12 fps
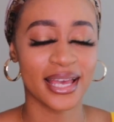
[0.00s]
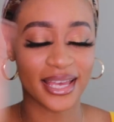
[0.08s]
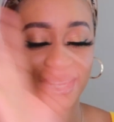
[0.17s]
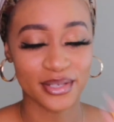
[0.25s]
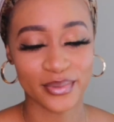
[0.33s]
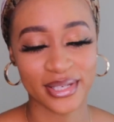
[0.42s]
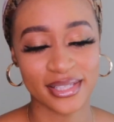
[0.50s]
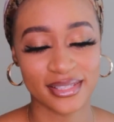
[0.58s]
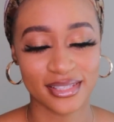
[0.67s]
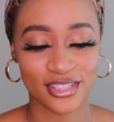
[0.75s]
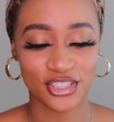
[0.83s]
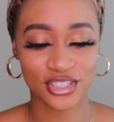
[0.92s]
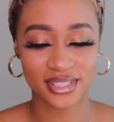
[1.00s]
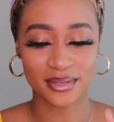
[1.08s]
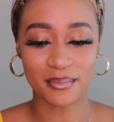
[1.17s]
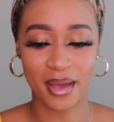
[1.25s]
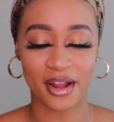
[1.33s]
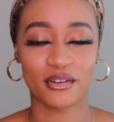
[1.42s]
Anyways, this is just a
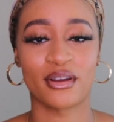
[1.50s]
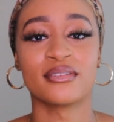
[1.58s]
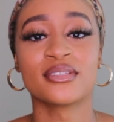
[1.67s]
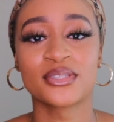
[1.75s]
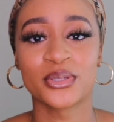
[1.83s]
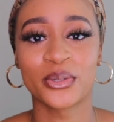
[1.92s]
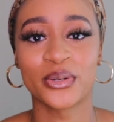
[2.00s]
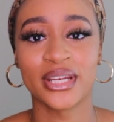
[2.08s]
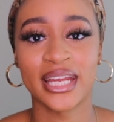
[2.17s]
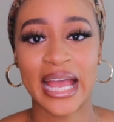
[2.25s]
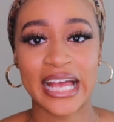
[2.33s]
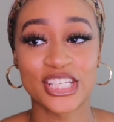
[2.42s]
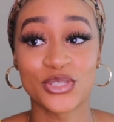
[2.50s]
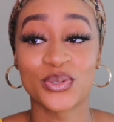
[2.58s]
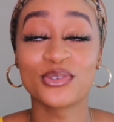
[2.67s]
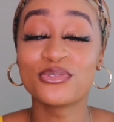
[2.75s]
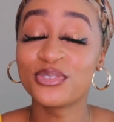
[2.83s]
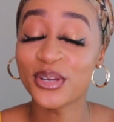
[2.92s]
background story. I just
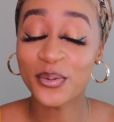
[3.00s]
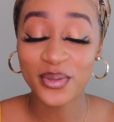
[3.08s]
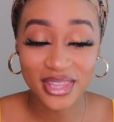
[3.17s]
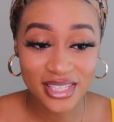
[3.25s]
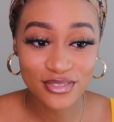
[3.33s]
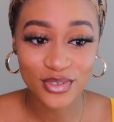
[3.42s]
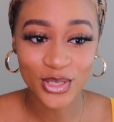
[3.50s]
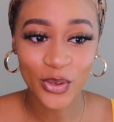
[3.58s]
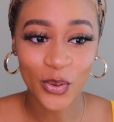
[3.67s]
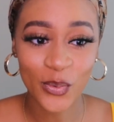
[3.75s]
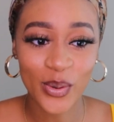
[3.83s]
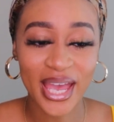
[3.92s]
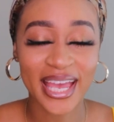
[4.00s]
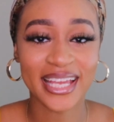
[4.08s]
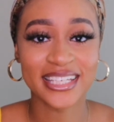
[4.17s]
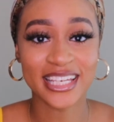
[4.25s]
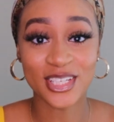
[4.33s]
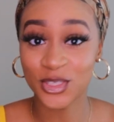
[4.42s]
want to flow with this video
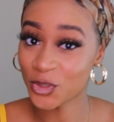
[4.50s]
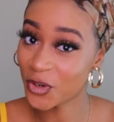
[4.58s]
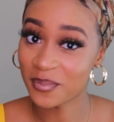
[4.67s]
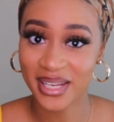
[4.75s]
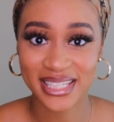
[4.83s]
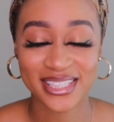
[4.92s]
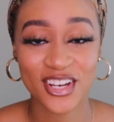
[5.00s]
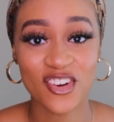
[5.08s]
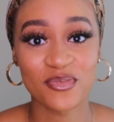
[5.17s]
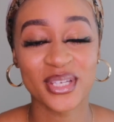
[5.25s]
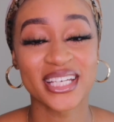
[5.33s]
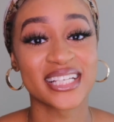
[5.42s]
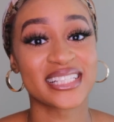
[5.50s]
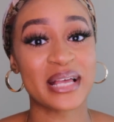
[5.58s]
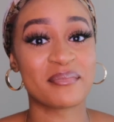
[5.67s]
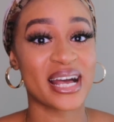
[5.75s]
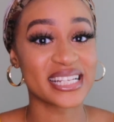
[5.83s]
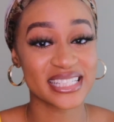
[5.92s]
and enjoy myself because
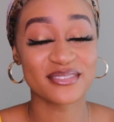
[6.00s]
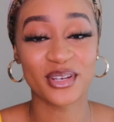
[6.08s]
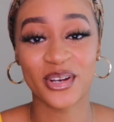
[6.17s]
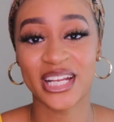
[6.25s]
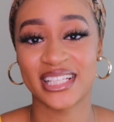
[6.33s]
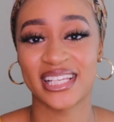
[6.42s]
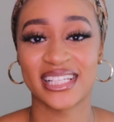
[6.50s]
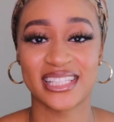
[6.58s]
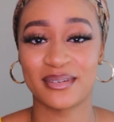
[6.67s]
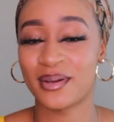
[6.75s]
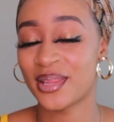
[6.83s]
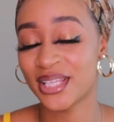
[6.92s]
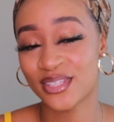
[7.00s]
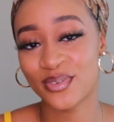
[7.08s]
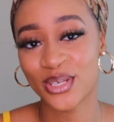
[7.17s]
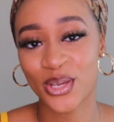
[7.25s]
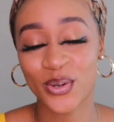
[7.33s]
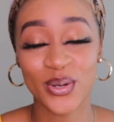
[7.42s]
I'm actually very excited about this
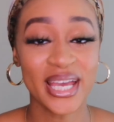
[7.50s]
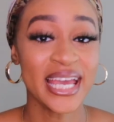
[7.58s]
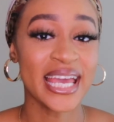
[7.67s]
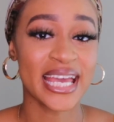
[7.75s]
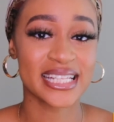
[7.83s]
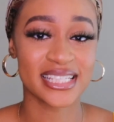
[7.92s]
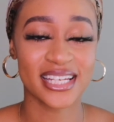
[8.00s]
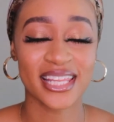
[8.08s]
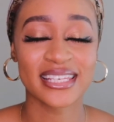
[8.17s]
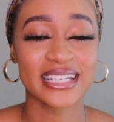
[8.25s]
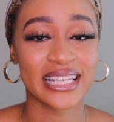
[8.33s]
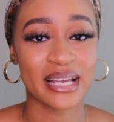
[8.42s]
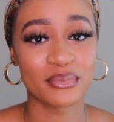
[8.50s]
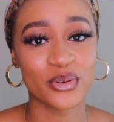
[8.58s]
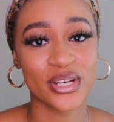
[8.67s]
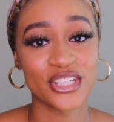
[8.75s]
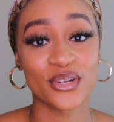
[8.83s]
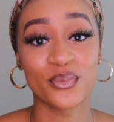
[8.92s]
video. It's another
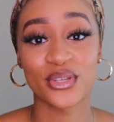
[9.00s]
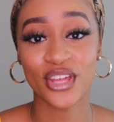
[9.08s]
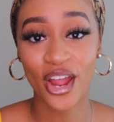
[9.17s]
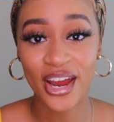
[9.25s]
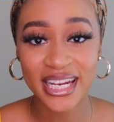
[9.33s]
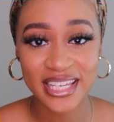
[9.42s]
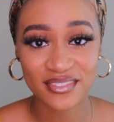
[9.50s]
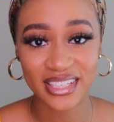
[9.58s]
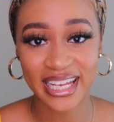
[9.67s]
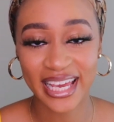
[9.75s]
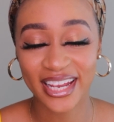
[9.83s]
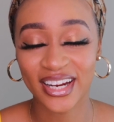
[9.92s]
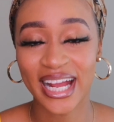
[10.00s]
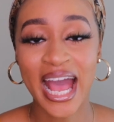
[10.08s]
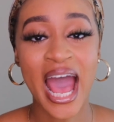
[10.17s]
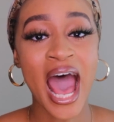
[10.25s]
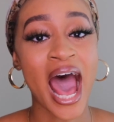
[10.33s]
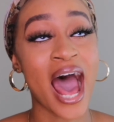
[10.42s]
collaboration with HergIVEN Hair.
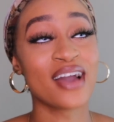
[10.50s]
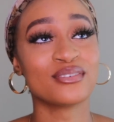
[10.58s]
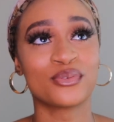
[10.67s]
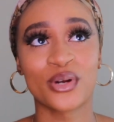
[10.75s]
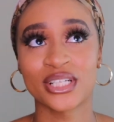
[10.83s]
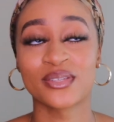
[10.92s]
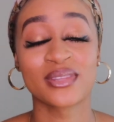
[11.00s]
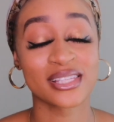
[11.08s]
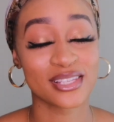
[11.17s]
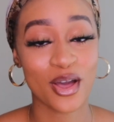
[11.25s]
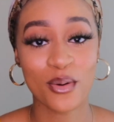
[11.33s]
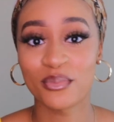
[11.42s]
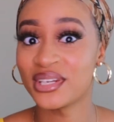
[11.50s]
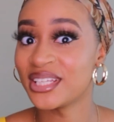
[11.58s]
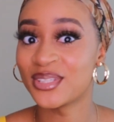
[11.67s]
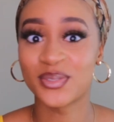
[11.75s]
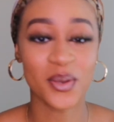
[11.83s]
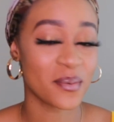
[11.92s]
I've worked with this
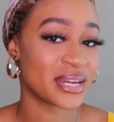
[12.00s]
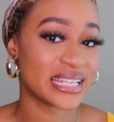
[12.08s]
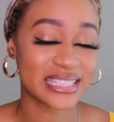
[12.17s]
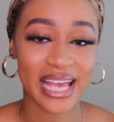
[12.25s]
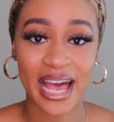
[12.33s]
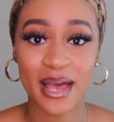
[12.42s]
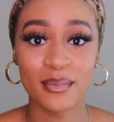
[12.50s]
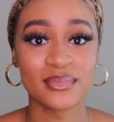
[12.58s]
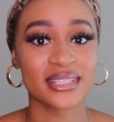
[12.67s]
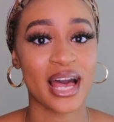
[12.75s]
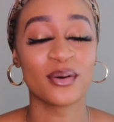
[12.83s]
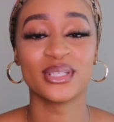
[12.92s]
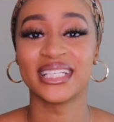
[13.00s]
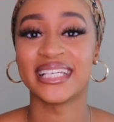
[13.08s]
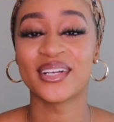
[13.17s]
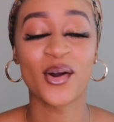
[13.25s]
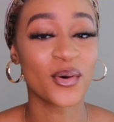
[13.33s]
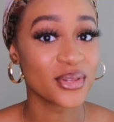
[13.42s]
company so many times. I would
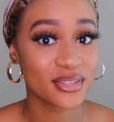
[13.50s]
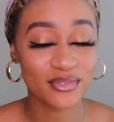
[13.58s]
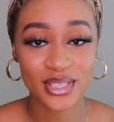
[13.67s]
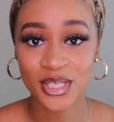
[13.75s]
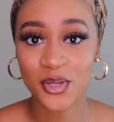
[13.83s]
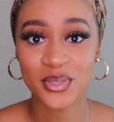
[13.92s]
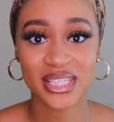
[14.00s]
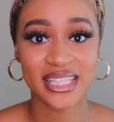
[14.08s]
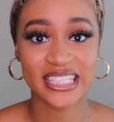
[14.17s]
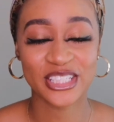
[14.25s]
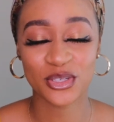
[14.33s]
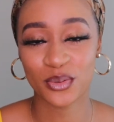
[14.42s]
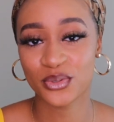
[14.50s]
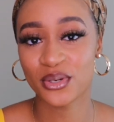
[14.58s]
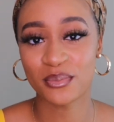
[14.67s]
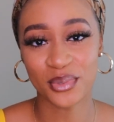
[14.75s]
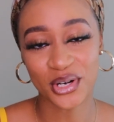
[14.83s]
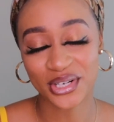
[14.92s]
link all the videos in the
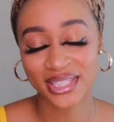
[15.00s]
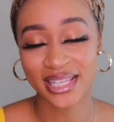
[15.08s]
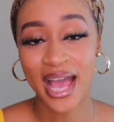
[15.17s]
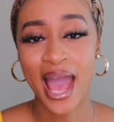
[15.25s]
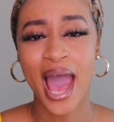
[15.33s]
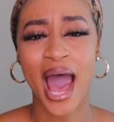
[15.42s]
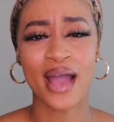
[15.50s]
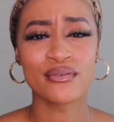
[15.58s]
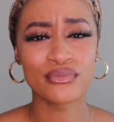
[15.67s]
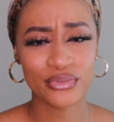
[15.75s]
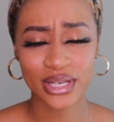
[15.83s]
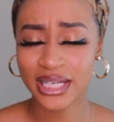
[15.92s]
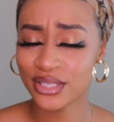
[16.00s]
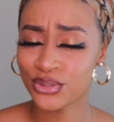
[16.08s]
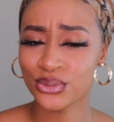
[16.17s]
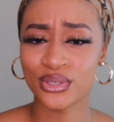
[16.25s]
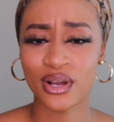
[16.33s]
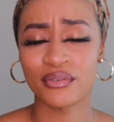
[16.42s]
description box. I really
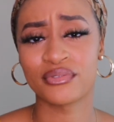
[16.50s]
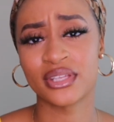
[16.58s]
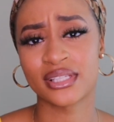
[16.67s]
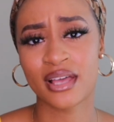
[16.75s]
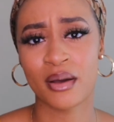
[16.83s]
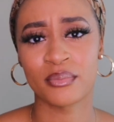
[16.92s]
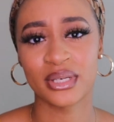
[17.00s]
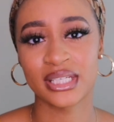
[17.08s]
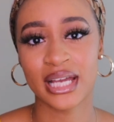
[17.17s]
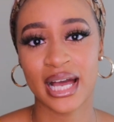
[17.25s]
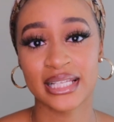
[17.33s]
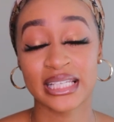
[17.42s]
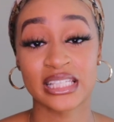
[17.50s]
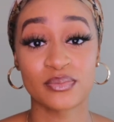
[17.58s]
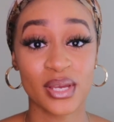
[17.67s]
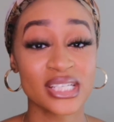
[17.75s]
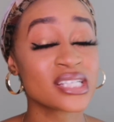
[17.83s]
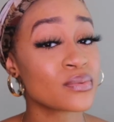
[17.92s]
do love this company, guys,
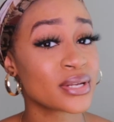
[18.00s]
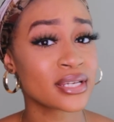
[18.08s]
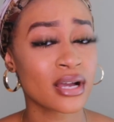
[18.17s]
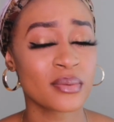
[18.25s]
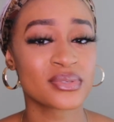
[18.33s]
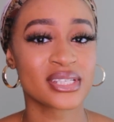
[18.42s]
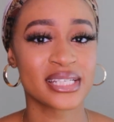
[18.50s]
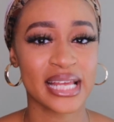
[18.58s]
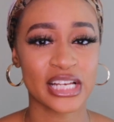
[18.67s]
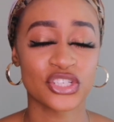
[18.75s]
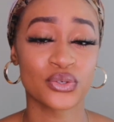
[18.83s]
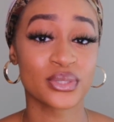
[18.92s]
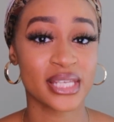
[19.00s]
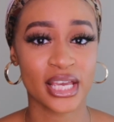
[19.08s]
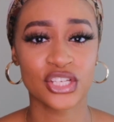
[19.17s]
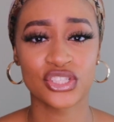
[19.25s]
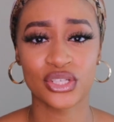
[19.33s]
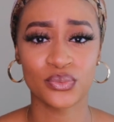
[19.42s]
especially when it comes to natural
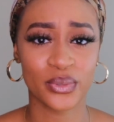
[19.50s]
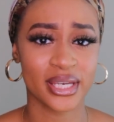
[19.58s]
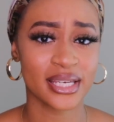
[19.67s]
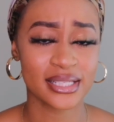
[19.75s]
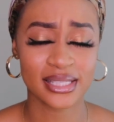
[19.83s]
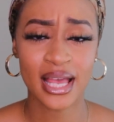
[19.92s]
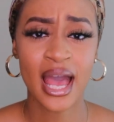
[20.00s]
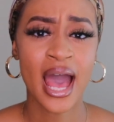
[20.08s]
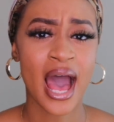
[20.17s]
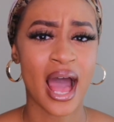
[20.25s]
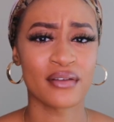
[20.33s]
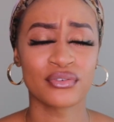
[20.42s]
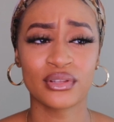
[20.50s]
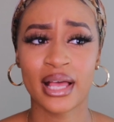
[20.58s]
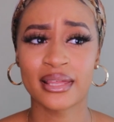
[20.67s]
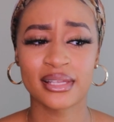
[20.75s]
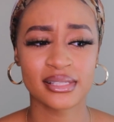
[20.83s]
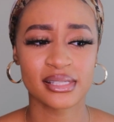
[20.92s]
textured wigs. I feel
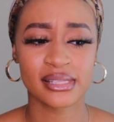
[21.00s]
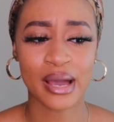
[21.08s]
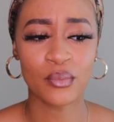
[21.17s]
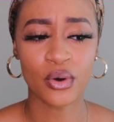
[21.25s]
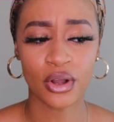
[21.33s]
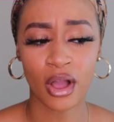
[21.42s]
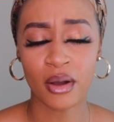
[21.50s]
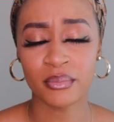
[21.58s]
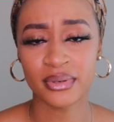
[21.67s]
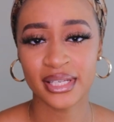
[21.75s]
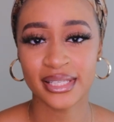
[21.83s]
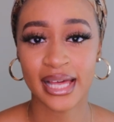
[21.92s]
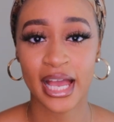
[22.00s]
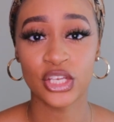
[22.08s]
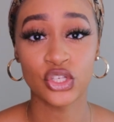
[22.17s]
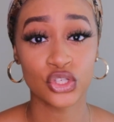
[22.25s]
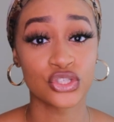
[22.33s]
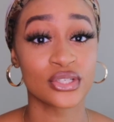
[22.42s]
like this is that one company that
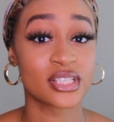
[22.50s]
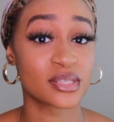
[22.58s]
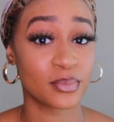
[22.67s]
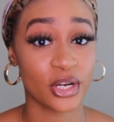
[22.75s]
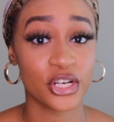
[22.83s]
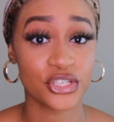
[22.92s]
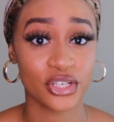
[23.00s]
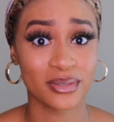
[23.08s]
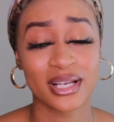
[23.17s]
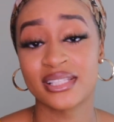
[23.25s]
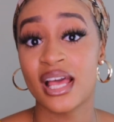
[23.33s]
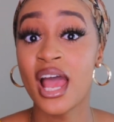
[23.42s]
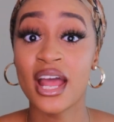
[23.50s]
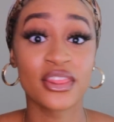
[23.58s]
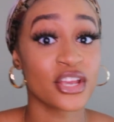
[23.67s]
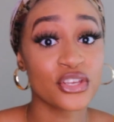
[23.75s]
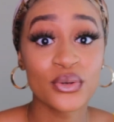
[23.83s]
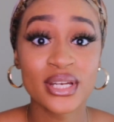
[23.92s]
you should splurge on because
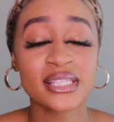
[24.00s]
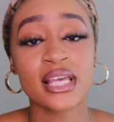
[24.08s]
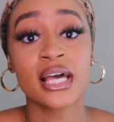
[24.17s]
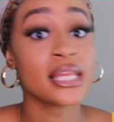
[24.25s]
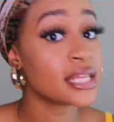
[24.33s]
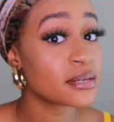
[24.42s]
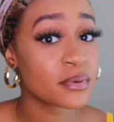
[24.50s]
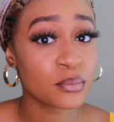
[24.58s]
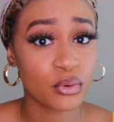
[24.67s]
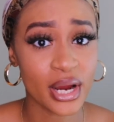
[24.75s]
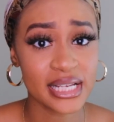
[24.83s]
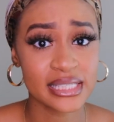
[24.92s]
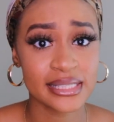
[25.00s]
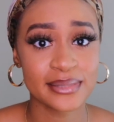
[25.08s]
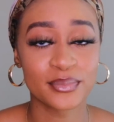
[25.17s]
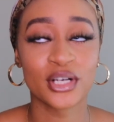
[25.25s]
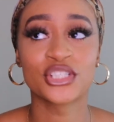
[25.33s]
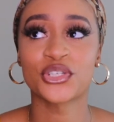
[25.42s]
their units are a little bit
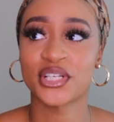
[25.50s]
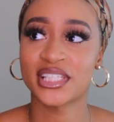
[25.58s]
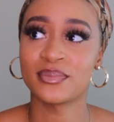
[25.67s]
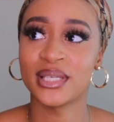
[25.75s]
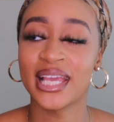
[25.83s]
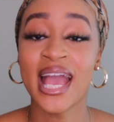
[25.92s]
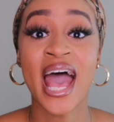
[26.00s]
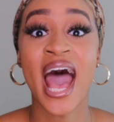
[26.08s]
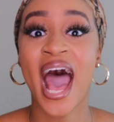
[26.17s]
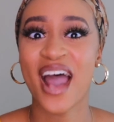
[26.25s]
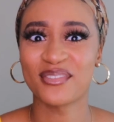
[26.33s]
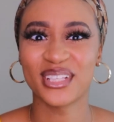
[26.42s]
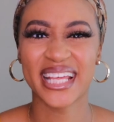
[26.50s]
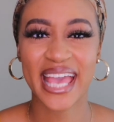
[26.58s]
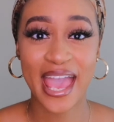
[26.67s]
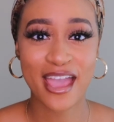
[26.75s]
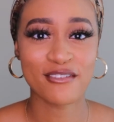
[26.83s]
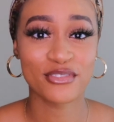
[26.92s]
pricey, but trust me, I feel
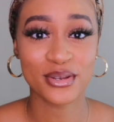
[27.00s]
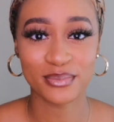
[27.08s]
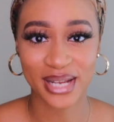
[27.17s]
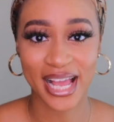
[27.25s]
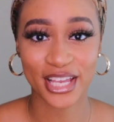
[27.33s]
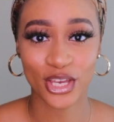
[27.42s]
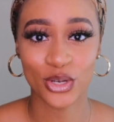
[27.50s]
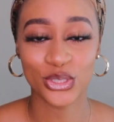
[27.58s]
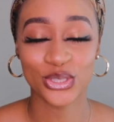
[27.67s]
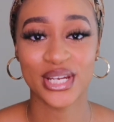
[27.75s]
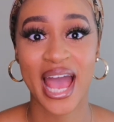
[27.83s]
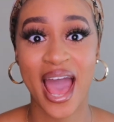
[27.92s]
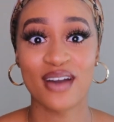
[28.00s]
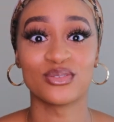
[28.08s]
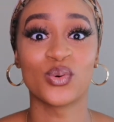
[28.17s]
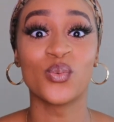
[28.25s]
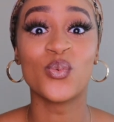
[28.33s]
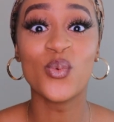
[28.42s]
like every black girl should
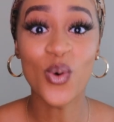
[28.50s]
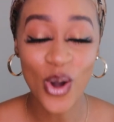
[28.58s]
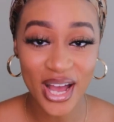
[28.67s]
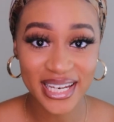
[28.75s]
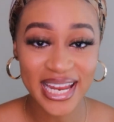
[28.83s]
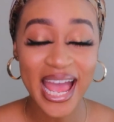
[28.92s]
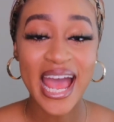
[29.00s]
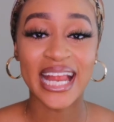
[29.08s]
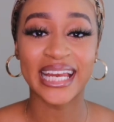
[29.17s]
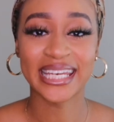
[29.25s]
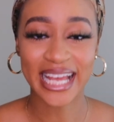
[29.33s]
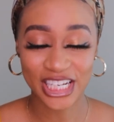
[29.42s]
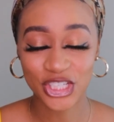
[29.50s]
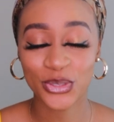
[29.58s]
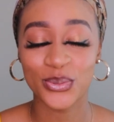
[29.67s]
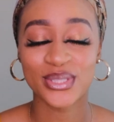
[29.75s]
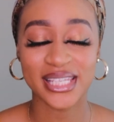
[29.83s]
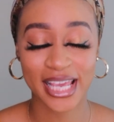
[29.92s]
have one
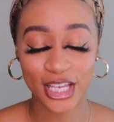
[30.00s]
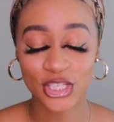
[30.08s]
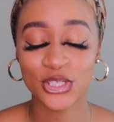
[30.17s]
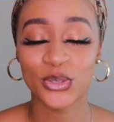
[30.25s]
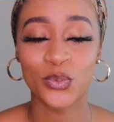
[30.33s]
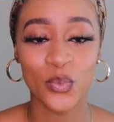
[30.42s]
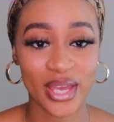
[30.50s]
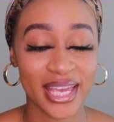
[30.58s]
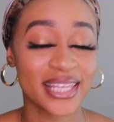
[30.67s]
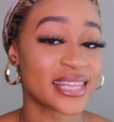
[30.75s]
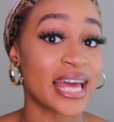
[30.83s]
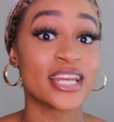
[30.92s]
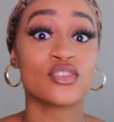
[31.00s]
natural textured wig that